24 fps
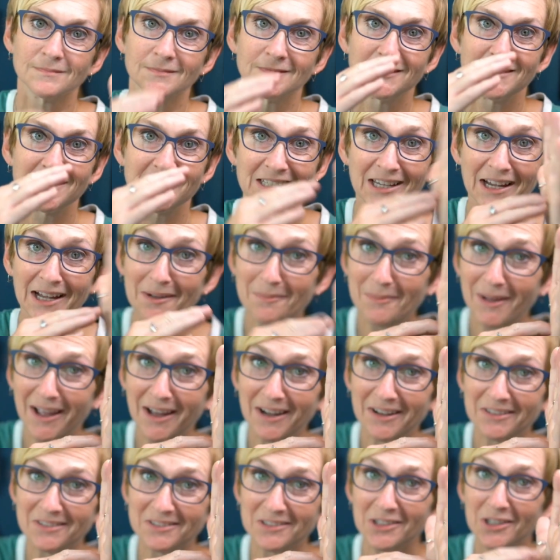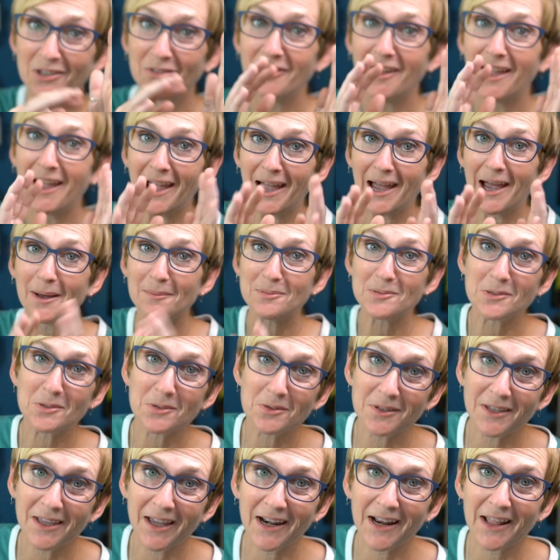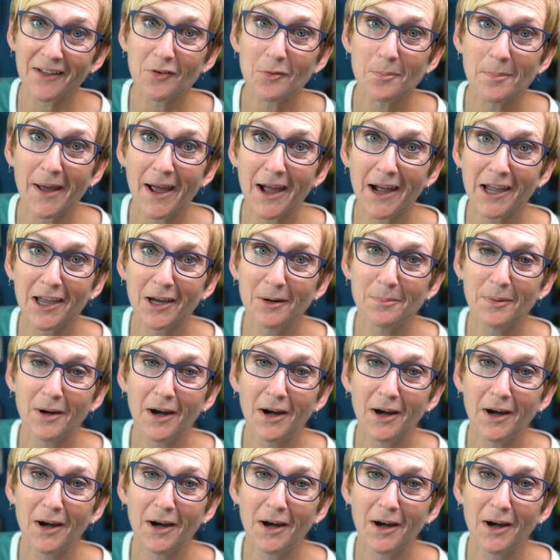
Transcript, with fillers: Timeout. You've absolutely got to have a backup